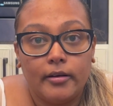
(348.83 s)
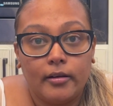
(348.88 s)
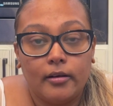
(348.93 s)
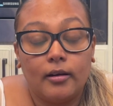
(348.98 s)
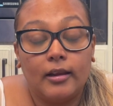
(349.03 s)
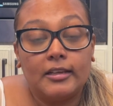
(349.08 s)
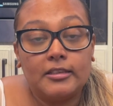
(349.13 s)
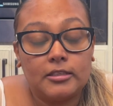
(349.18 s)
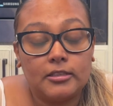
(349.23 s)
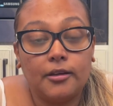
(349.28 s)

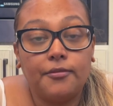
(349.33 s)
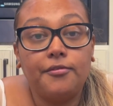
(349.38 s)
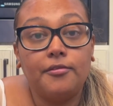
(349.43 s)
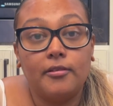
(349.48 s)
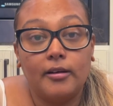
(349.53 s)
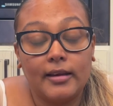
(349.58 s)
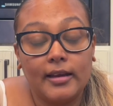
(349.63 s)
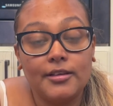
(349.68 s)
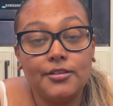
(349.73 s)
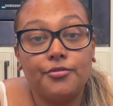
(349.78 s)
Lots of
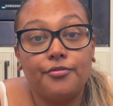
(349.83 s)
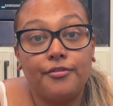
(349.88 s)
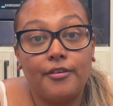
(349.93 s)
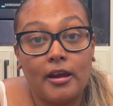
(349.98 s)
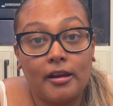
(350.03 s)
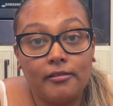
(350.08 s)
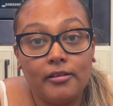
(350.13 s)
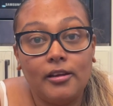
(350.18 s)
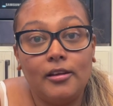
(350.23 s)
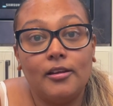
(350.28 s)
water is
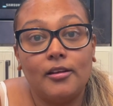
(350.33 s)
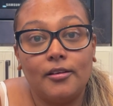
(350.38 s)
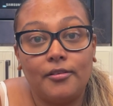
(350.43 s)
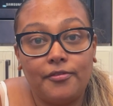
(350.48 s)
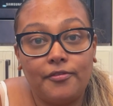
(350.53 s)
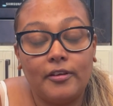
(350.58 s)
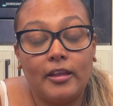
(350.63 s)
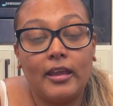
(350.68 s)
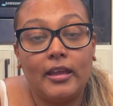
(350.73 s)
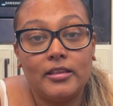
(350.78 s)
very good
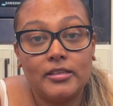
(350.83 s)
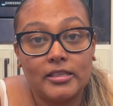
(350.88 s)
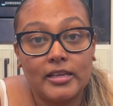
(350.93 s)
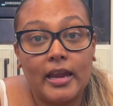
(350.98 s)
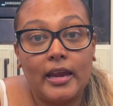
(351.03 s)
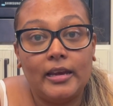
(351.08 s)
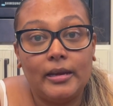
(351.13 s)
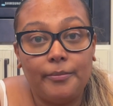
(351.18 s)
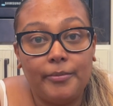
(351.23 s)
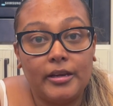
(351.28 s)
for
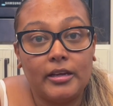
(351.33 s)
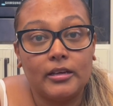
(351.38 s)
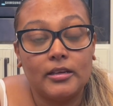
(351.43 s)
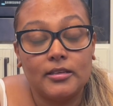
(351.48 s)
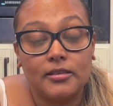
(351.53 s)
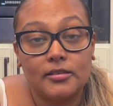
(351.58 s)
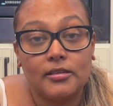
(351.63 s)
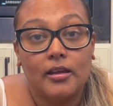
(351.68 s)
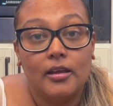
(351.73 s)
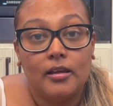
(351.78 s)
anxiety,
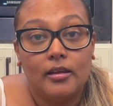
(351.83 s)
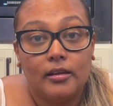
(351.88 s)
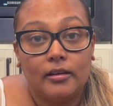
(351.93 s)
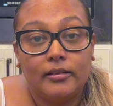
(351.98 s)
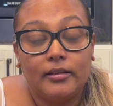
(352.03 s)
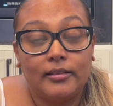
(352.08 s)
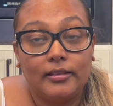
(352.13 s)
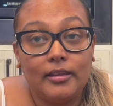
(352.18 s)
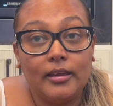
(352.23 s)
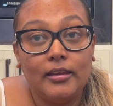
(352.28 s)
because
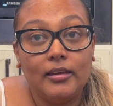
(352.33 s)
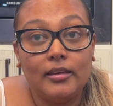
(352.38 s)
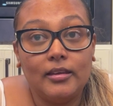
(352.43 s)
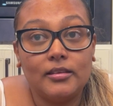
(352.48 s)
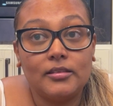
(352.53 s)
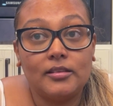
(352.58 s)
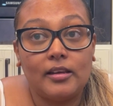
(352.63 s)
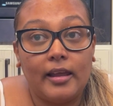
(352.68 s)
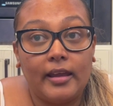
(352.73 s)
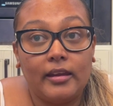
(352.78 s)
the thing
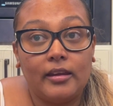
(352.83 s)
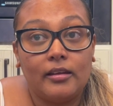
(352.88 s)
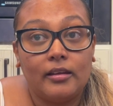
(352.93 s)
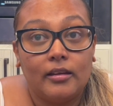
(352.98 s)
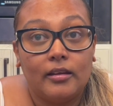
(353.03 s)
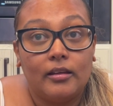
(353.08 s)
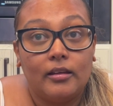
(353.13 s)
is, like,